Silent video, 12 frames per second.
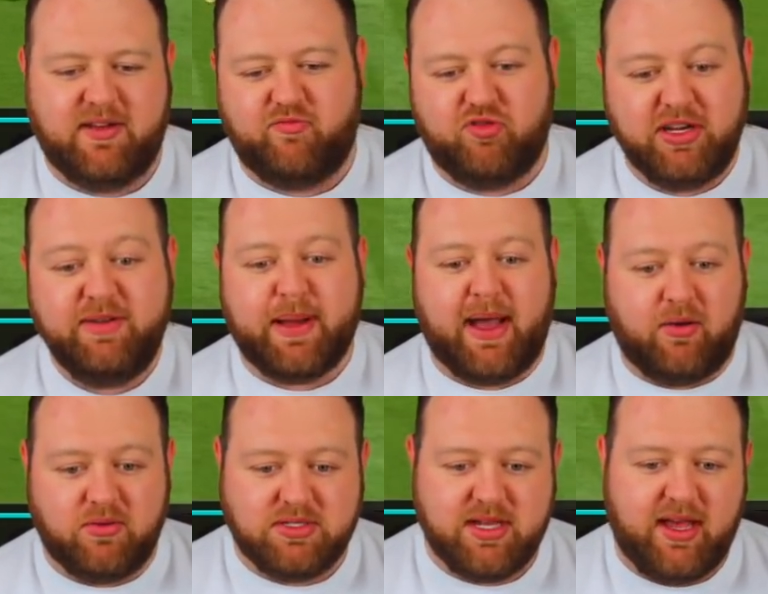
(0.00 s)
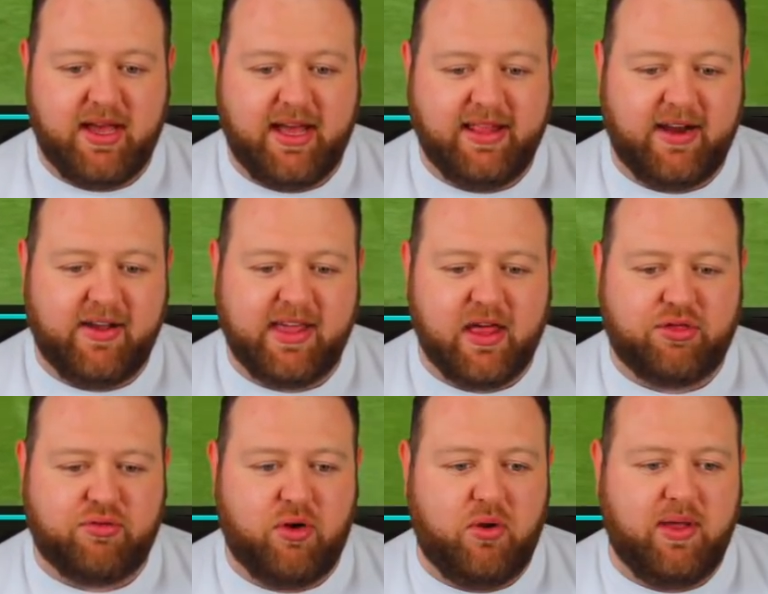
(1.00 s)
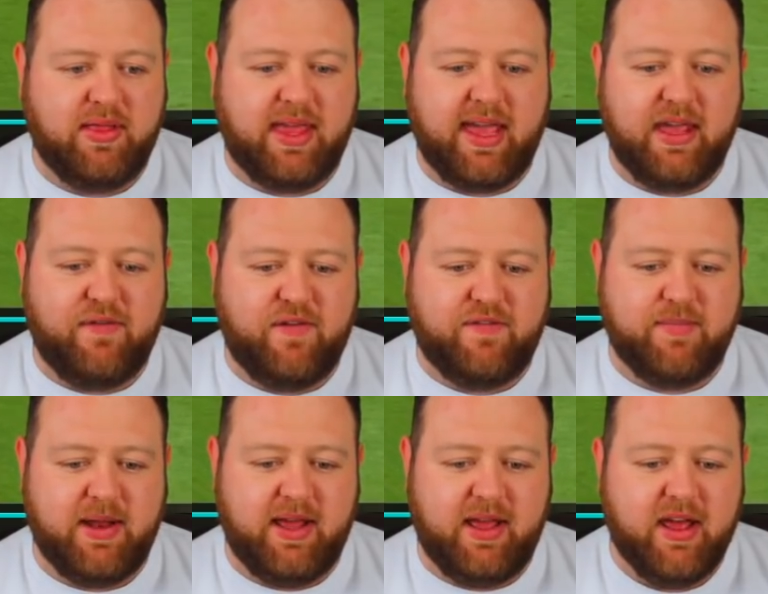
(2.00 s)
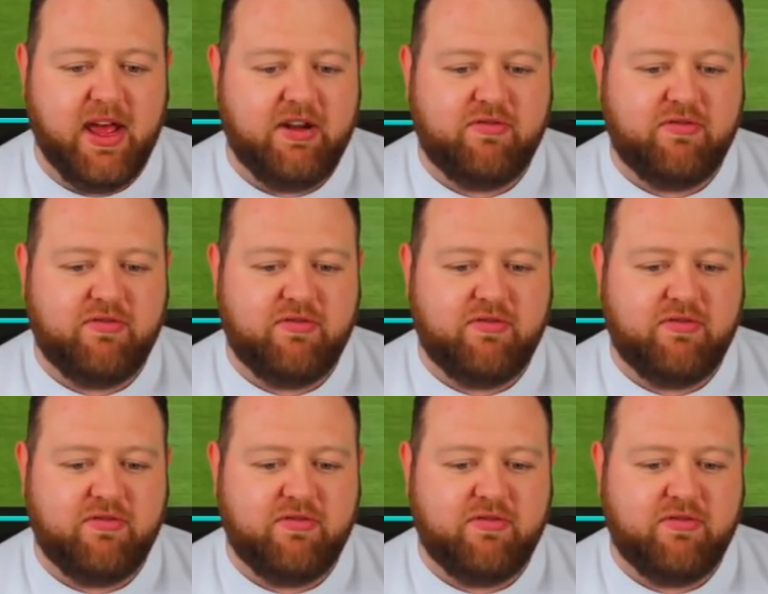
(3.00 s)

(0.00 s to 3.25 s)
a rebound, uh, and then I get through in the eighty-fifth minute,